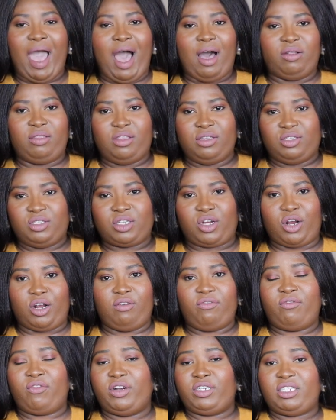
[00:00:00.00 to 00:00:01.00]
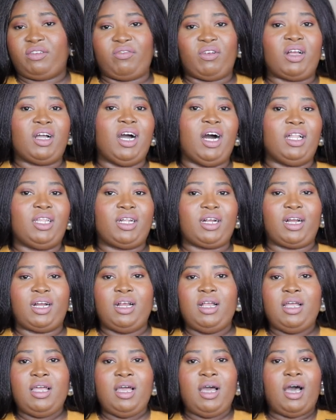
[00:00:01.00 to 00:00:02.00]
out the skirt for a different
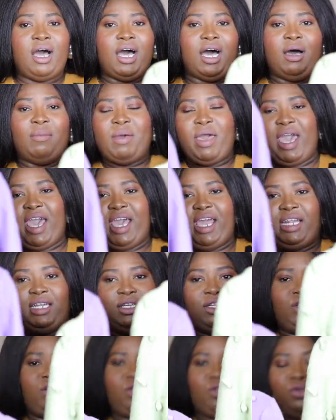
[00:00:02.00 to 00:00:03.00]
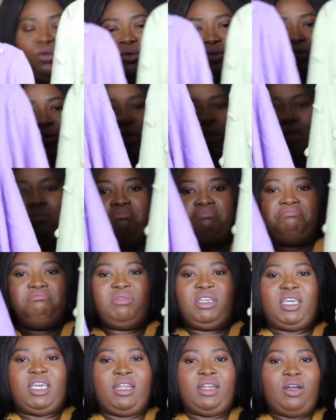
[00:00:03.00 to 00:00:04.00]
color um, and you
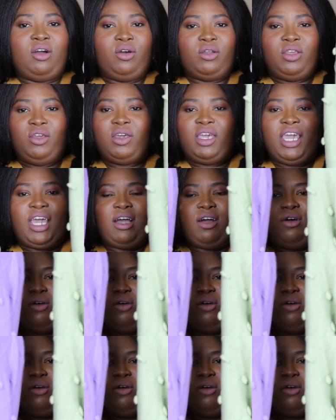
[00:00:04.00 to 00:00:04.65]
can go you can't